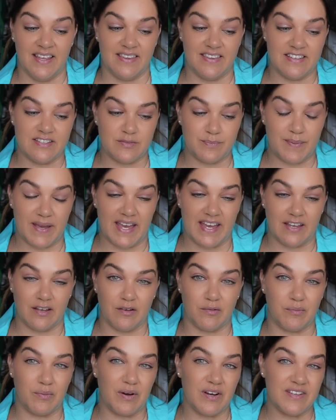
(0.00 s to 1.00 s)
this
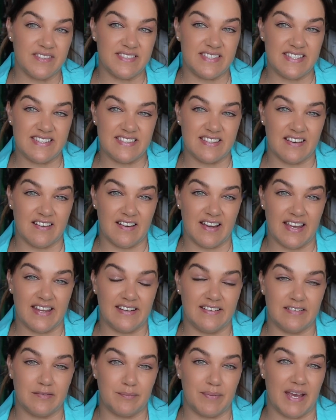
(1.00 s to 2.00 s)
bag was
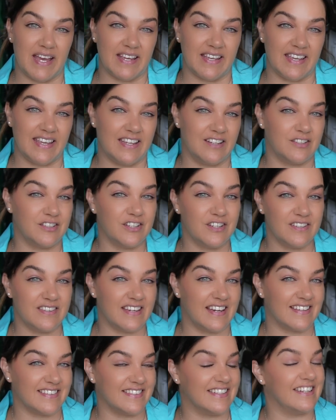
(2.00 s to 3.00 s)
designed back in
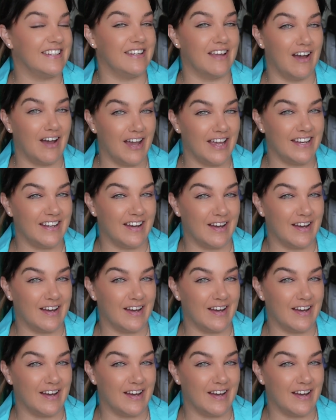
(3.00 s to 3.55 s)
2009,